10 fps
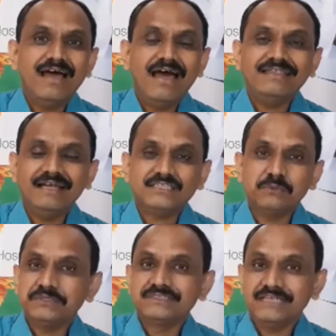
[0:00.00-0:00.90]
And that's
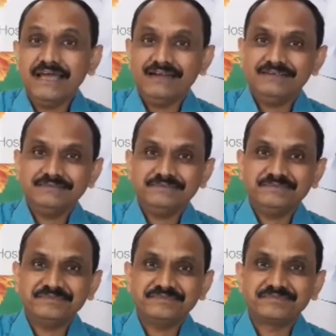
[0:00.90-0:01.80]
what is there.
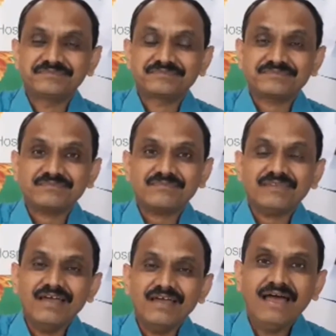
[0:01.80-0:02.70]

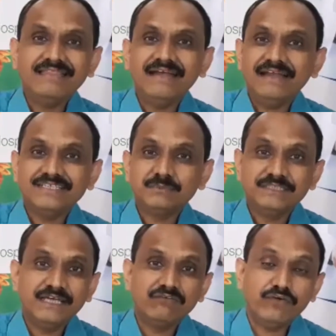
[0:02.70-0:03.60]
And that has
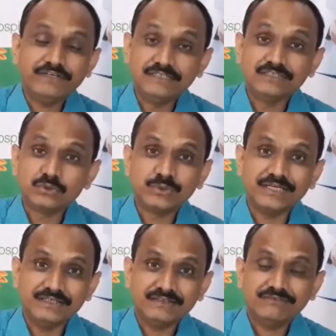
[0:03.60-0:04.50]
been there for years
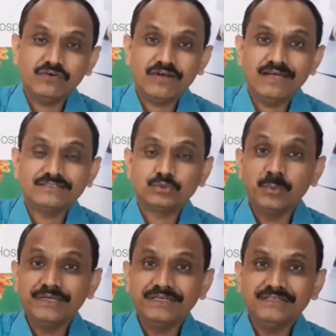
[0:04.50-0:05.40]
together. For last so
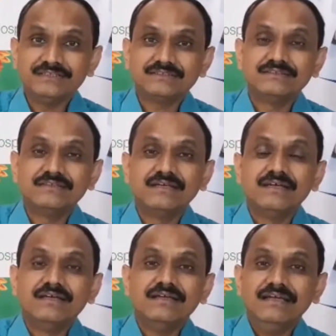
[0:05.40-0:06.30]
many years,
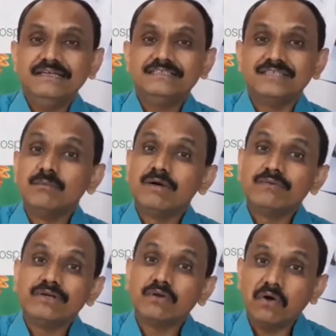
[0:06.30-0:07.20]
it is number
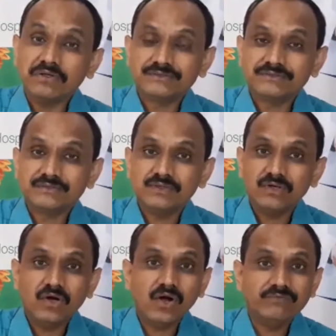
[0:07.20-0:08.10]
one cause
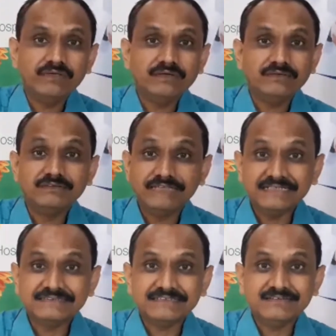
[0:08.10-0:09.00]
of the
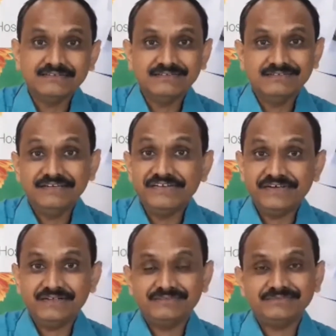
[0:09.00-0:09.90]
deaths in India.